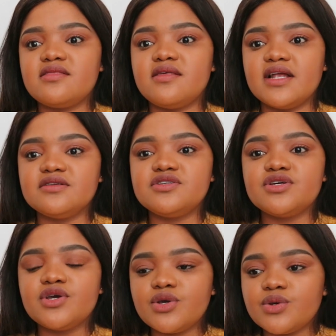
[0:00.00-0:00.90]
that
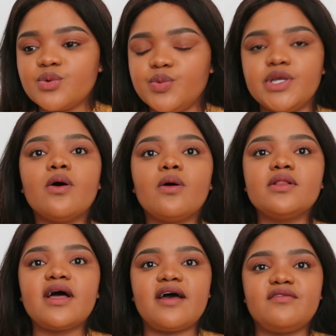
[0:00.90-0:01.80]
we all
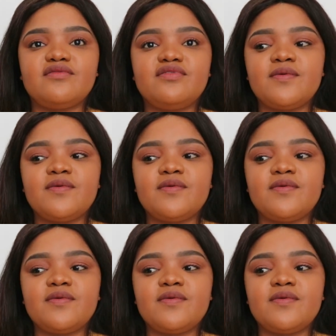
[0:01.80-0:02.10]
have.